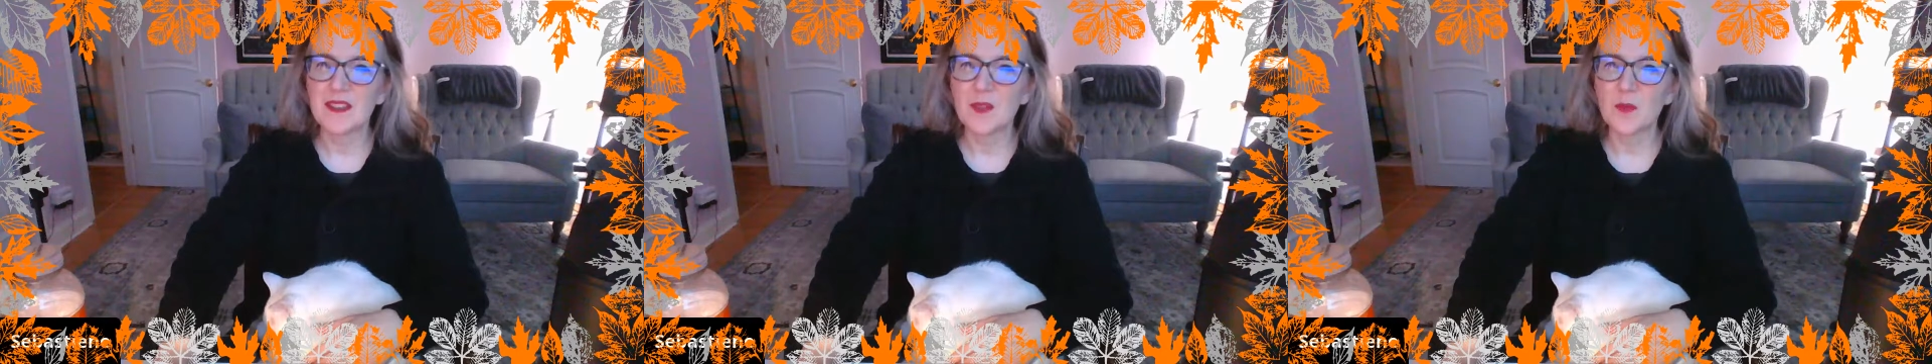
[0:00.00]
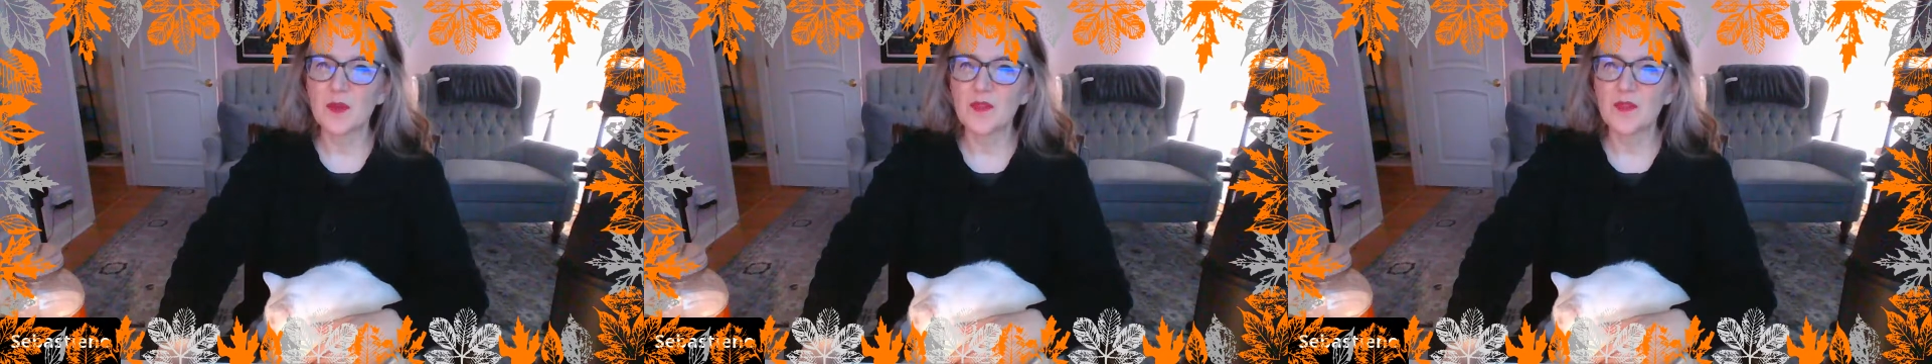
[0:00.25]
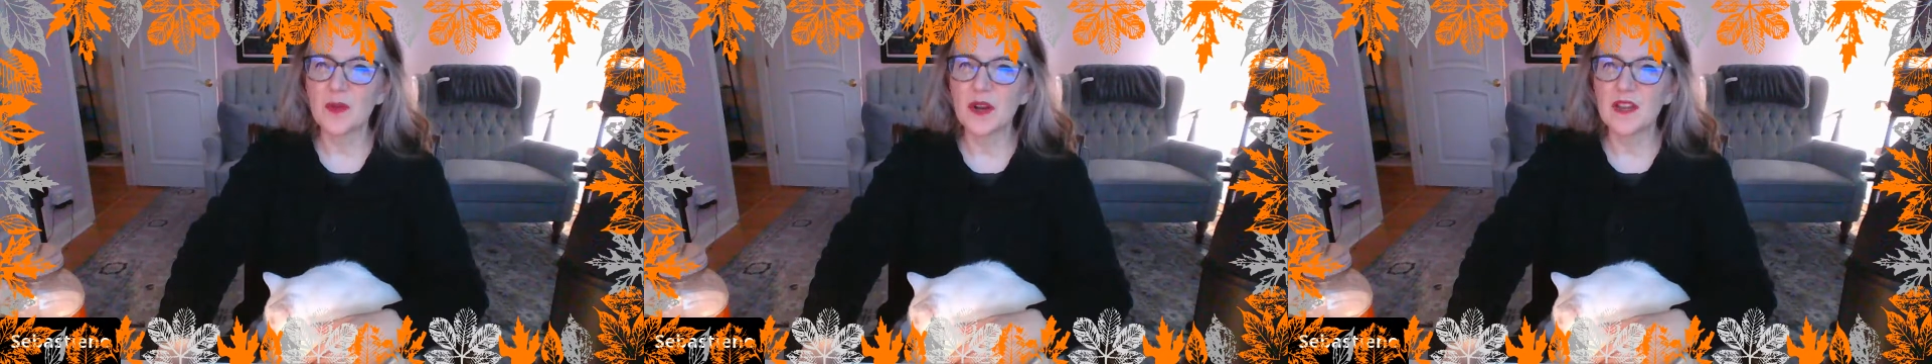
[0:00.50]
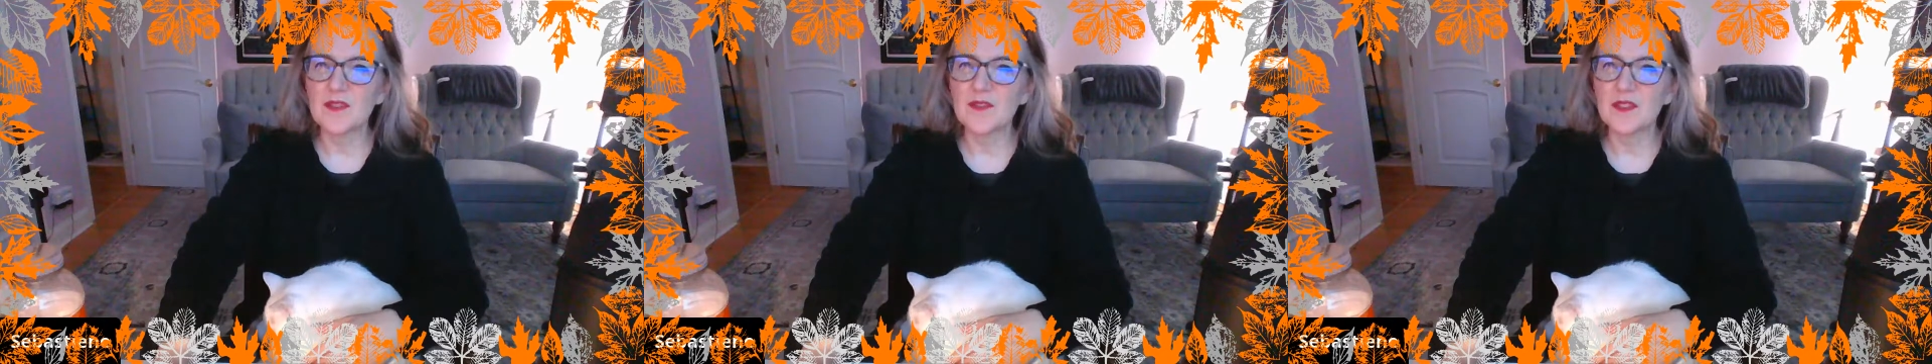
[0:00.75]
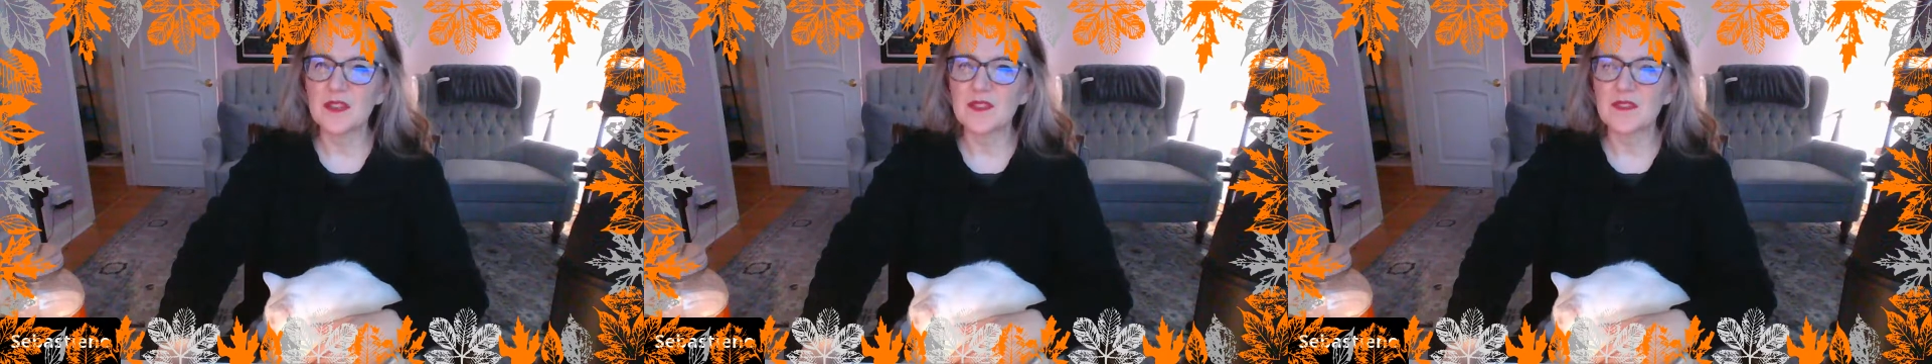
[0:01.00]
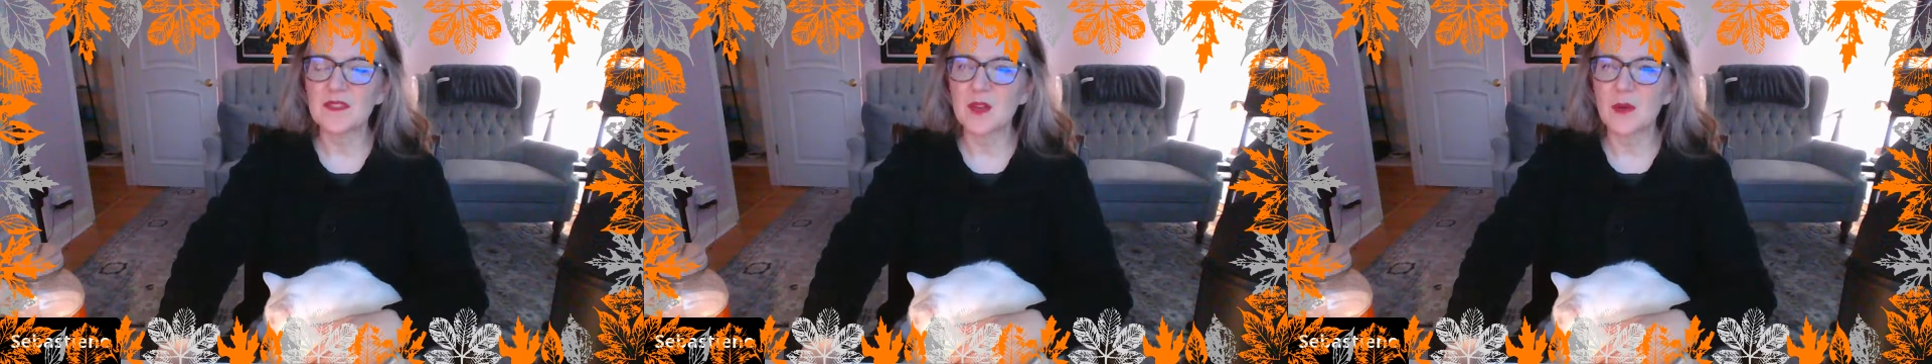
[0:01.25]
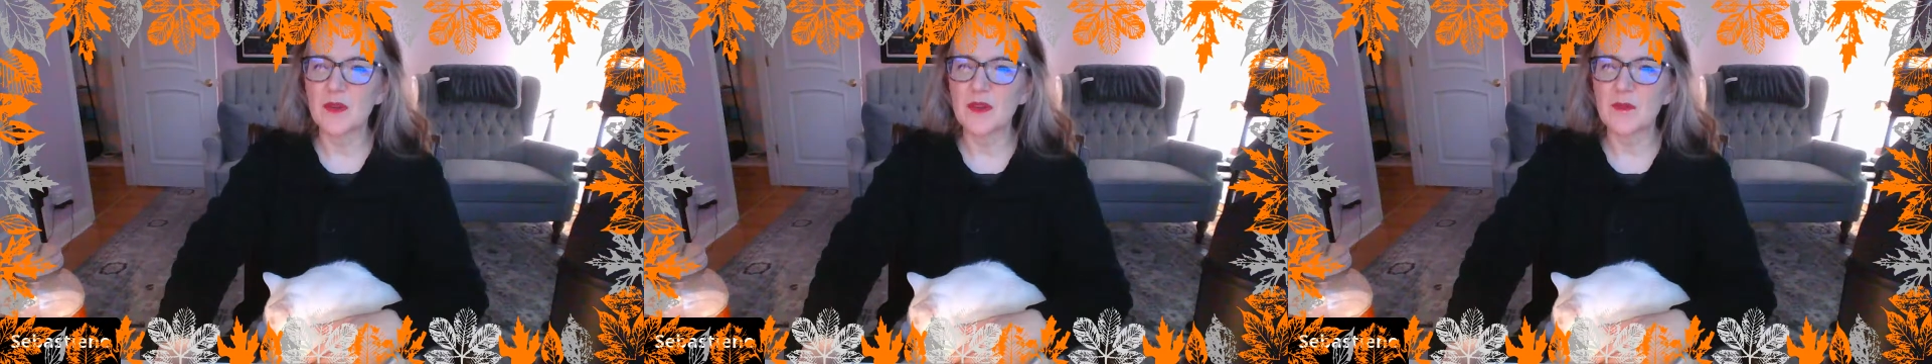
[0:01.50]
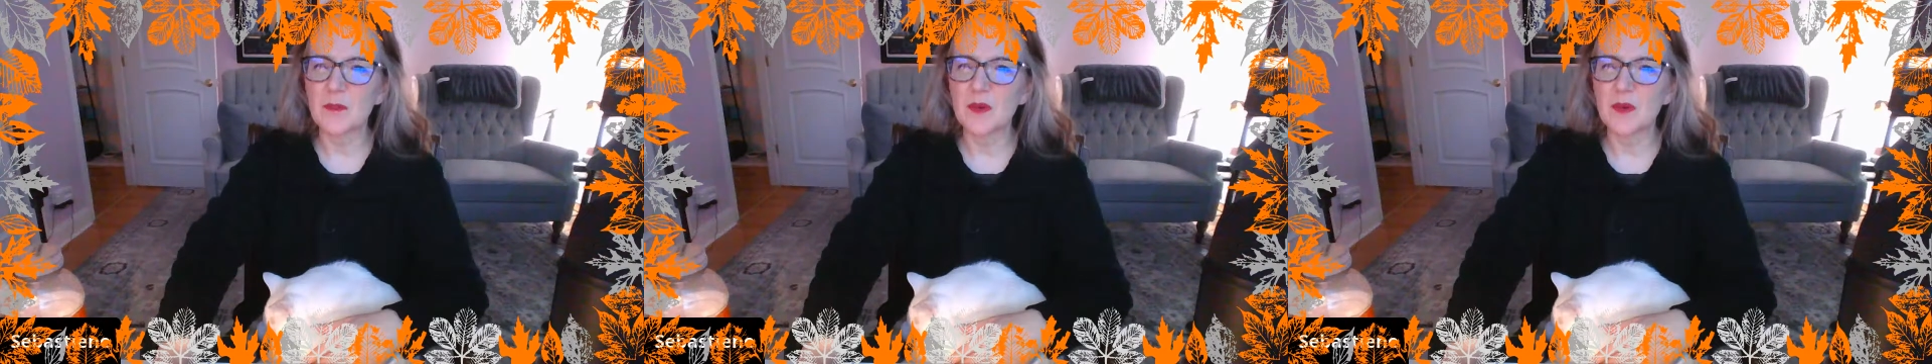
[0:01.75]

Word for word: The Wolf Wife is going